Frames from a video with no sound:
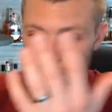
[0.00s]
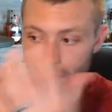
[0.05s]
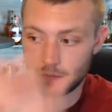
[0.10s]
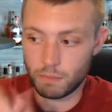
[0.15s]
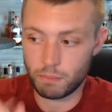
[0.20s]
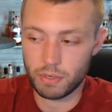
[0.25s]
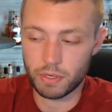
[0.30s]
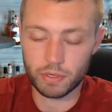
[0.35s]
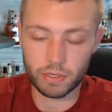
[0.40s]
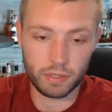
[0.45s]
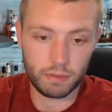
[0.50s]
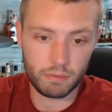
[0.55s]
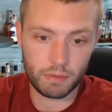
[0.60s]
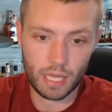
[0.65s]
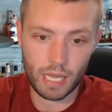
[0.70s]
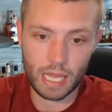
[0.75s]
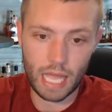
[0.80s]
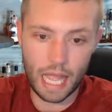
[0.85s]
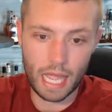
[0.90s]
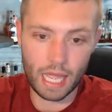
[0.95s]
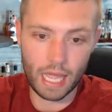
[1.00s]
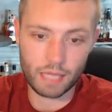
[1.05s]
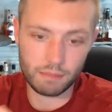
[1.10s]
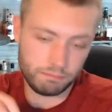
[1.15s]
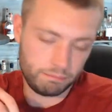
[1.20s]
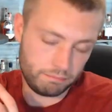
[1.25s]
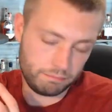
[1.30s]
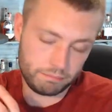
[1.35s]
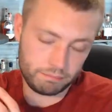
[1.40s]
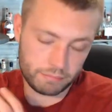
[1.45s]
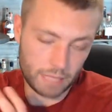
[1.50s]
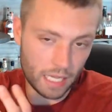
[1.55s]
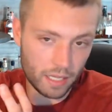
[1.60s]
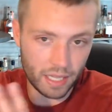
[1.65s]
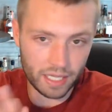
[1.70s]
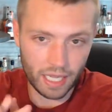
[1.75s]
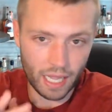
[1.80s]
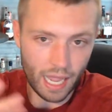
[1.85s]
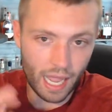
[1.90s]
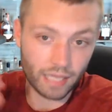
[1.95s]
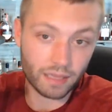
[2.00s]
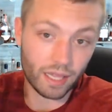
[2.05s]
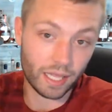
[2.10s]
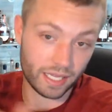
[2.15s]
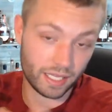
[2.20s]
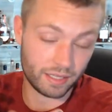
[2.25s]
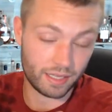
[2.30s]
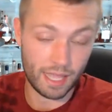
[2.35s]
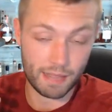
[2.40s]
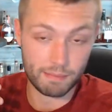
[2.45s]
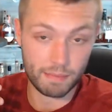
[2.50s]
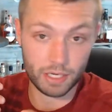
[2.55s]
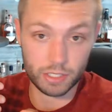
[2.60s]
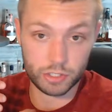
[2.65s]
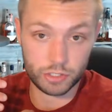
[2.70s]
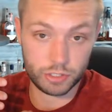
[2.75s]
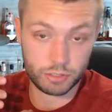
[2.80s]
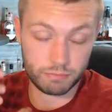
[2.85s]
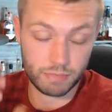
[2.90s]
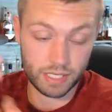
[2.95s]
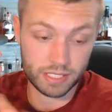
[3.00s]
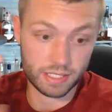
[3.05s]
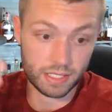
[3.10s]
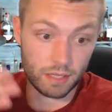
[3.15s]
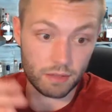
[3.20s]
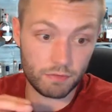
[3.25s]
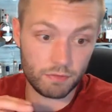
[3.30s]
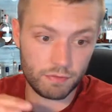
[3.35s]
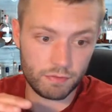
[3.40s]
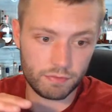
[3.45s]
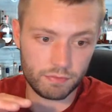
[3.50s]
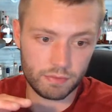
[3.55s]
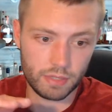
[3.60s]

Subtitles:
Period. I like it that much myself.